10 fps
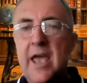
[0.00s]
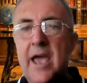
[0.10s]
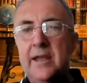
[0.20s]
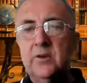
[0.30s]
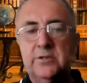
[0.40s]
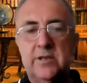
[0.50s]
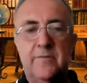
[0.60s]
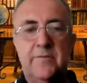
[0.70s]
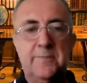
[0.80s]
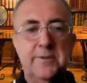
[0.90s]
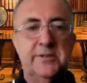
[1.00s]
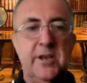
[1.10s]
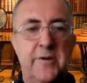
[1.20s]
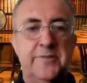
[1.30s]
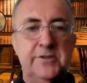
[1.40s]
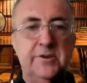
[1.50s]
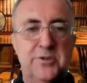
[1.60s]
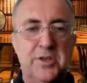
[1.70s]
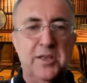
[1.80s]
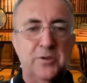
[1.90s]
and also from yourself as you
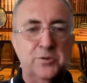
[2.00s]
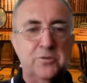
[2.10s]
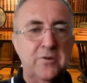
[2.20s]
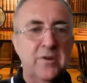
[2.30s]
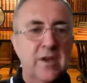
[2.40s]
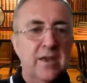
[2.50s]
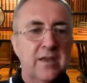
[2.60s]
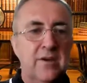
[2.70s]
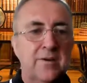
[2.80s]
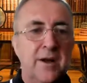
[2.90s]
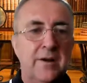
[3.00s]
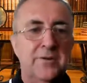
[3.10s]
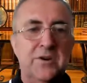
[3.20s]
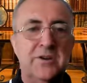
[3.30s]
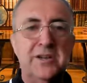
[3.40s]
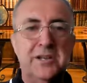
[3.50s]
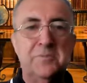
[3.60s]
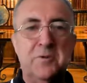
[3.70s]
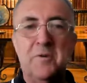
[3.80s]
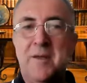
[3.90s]
think through your own ideas.
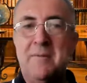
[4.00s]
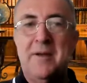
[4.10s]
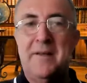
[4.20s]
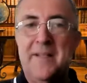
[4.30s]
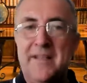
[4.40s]
But remember,